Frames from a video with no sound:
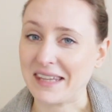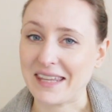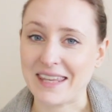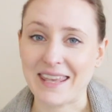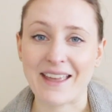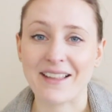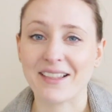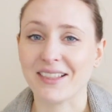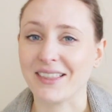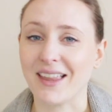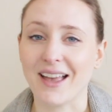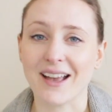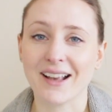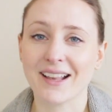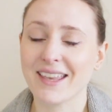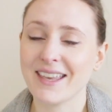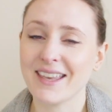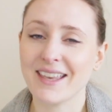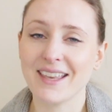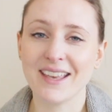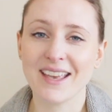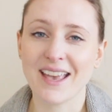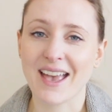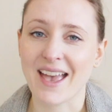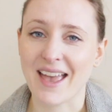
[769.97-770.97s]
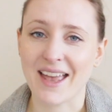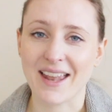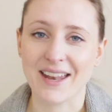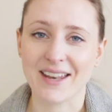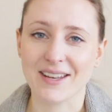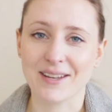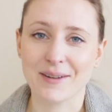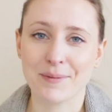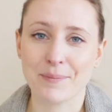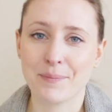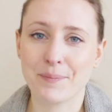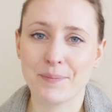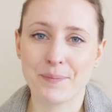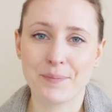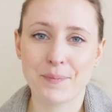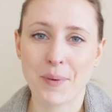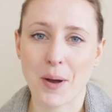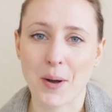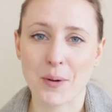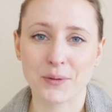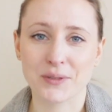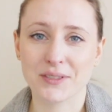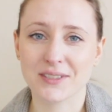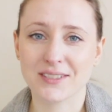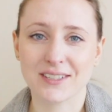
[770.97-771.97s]
get lucky and
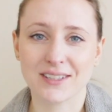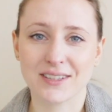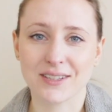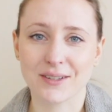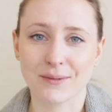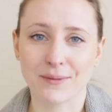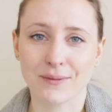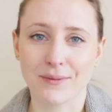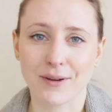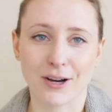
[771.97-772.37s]
post it